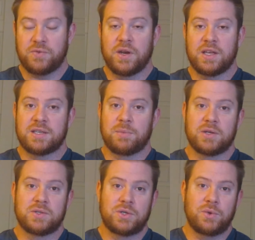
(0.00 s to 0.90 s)
funny because I'm
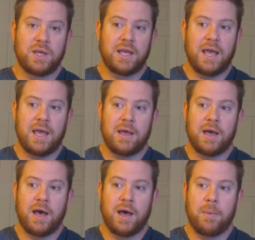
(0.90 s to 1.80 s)
also doing
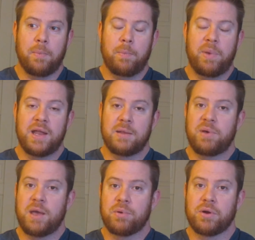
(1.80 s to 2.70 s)
a pen and
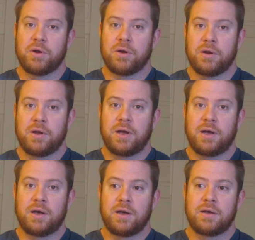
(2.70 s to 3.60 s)

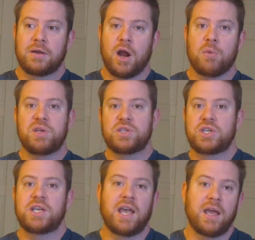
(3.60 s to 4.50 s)
paper
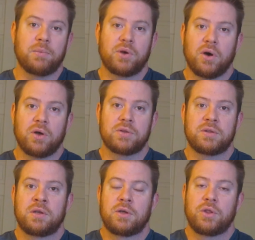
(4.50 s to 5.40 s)
RPG game called
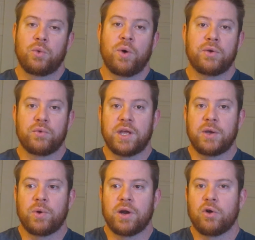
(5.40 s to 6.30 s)
The One
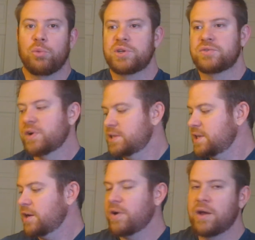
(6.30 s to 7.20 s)
Ring, where a whole bunch of friends
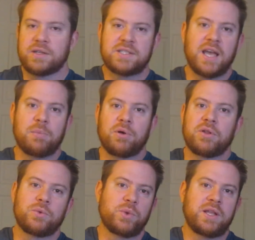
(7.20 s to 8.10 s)
get around a table
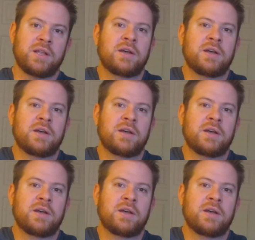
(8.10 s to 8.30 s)
and we